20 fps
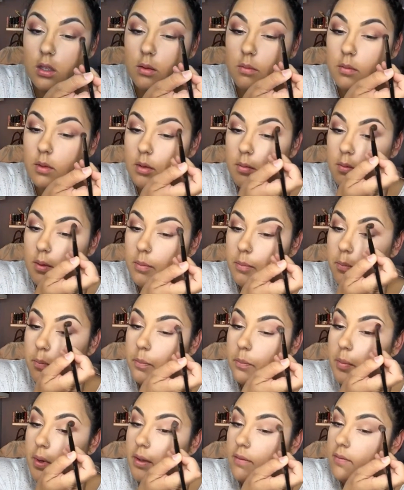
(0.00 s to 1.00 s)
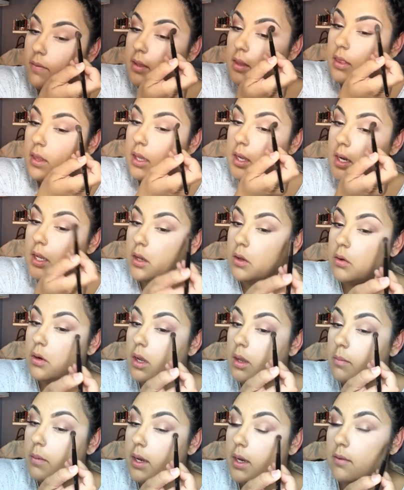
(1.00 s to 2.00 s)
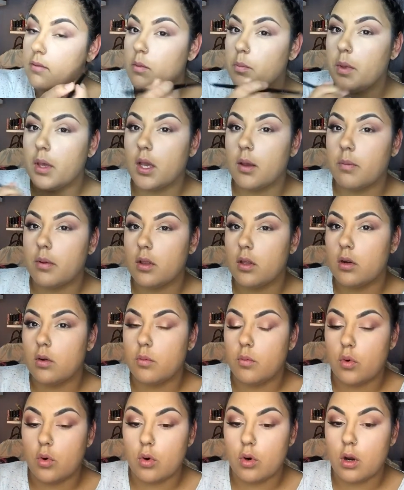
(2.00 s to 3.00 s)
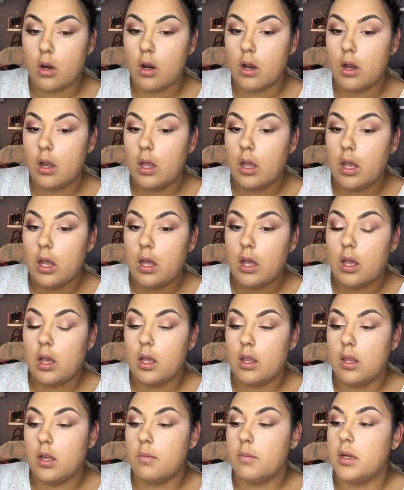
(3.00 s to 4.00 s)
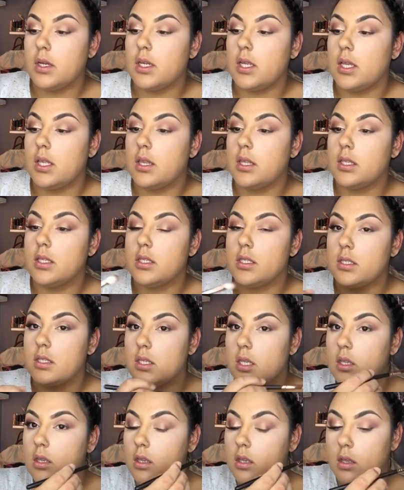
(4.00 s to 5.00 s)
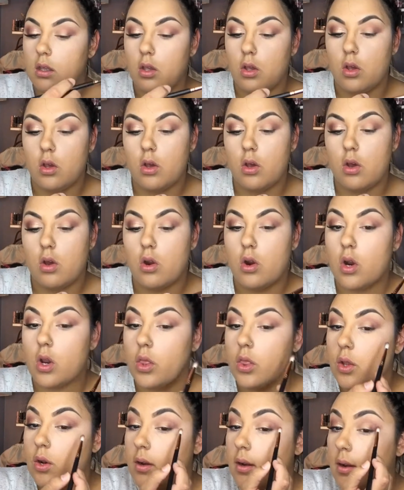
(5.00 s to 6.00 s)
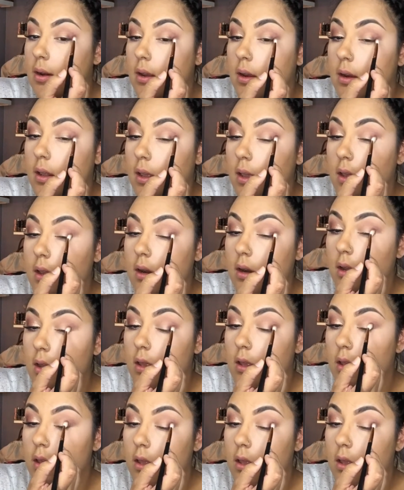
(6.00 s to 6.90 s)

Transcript: I'm going to be buffing that out. I might even pick up a little more, and then I'm going to take this R39 again,